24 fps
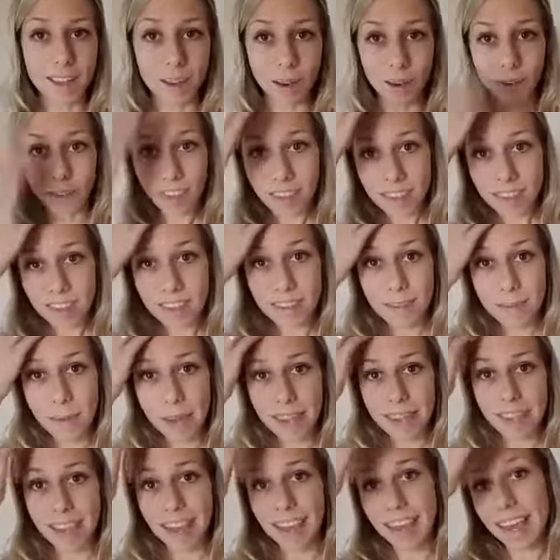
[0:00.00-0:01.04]
Or this is
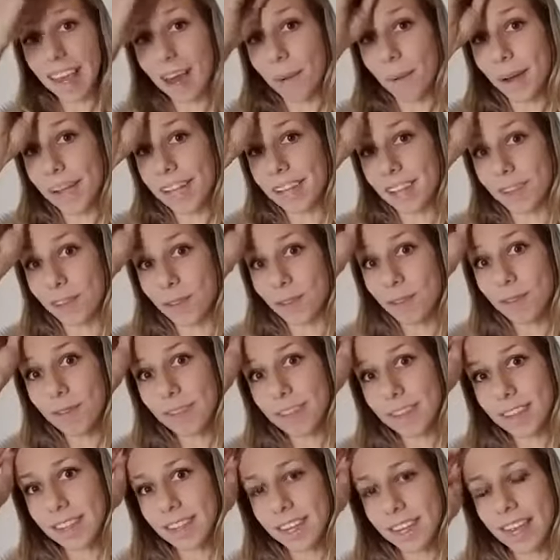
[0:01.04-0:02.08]
amazing. I can't wait to do
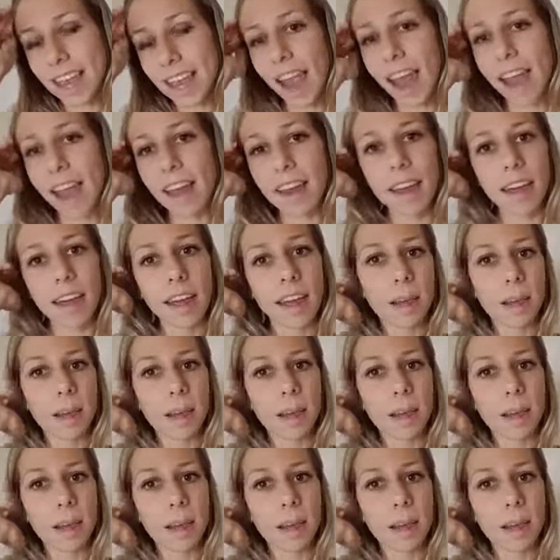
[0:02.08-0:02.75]
this again.